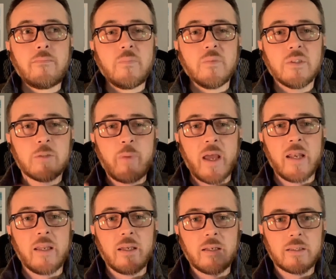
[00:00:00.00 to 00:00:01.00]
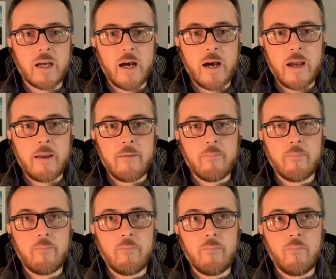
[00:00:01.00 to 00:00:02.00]
spending time
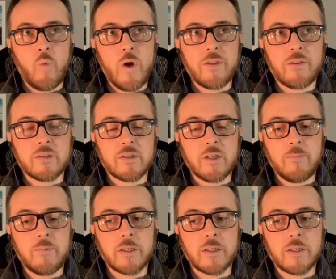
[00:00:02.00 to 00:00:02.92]
with a subject.